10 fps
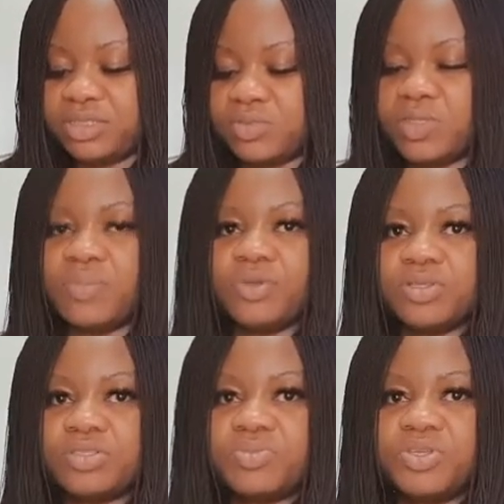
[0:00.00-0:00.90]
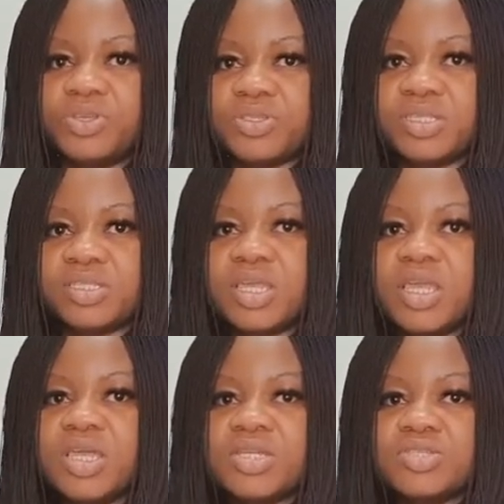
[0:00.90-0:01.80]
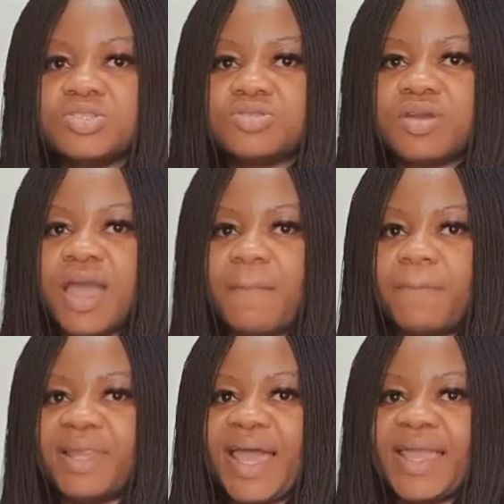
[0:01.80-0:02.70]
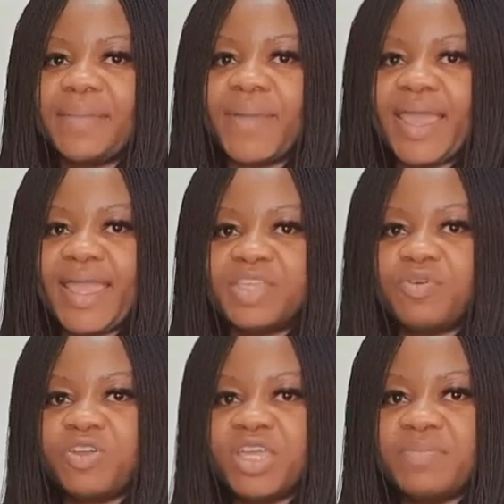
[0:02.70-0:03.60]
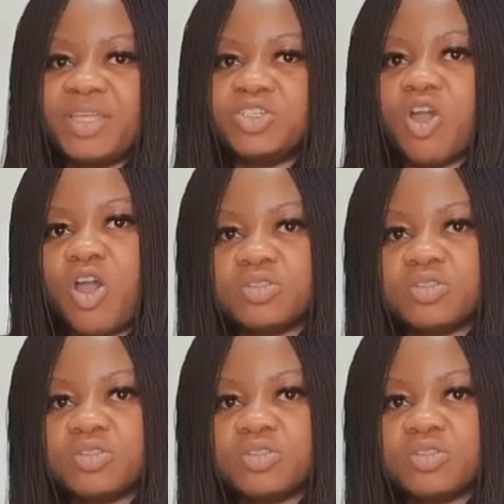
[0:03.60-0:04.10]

This is what I'm going to be using to apply my edible image